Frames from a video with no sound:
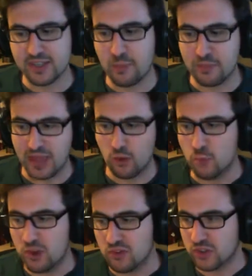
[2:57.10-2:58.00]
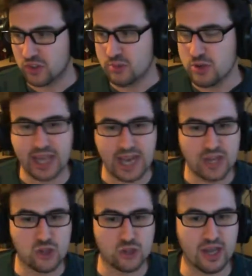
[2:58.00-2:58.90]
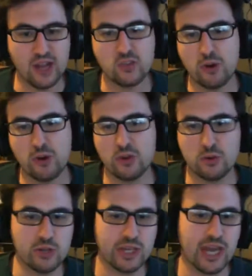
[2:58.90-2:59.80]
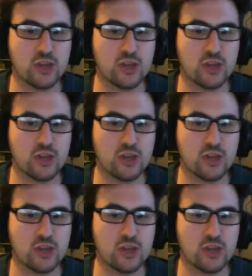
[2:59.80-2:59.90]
setting up that almost communication, that unspoken